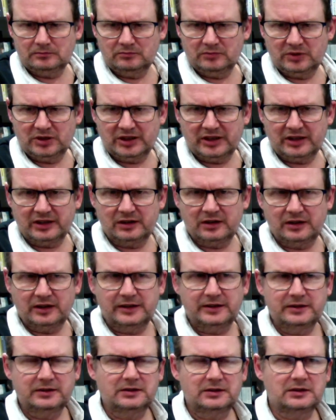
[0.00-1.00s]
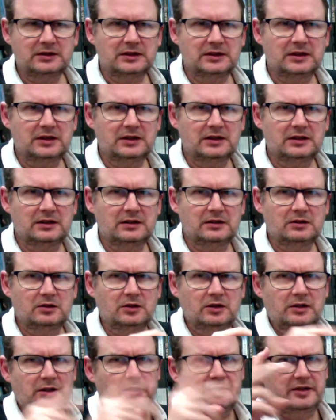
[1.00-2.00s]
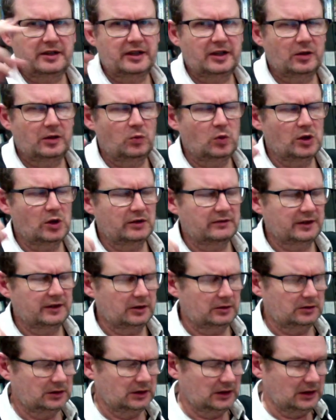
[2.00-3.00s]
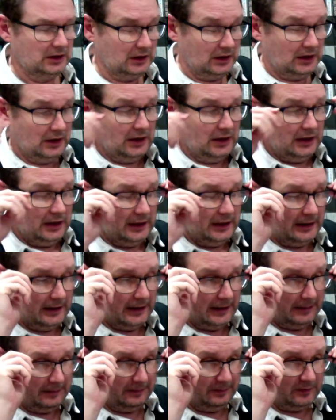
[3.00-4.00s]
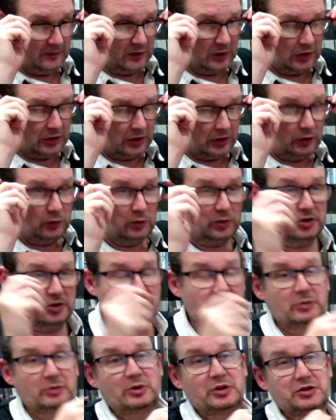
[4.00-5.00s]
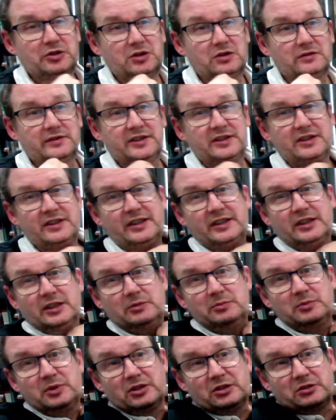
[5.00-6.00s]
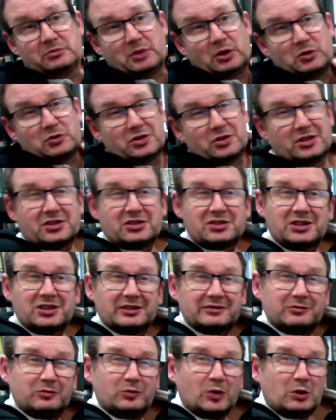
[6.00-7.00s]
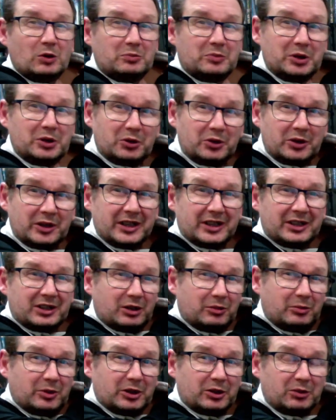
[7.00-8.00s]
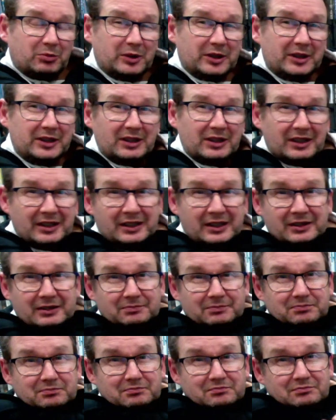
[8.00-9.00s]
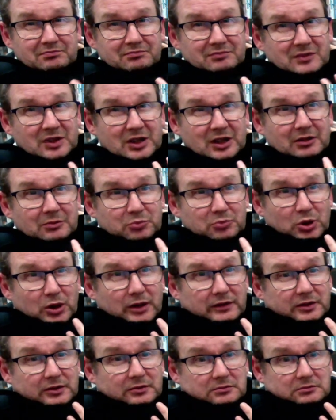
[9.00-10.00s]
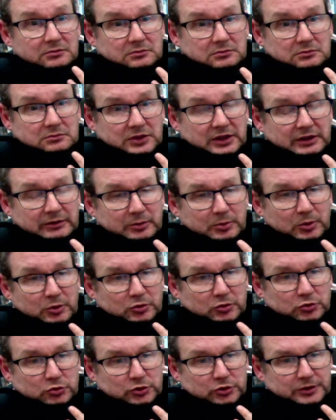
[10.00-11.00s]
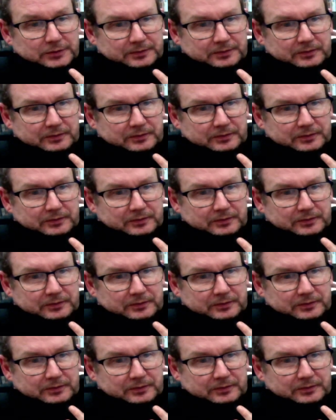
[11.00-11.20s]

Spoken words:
particularly, the GitHub workflow, because I don't want to tie myself into GitHub, because most of this stuff won't be on GitHub. It'll be in a private Git repository,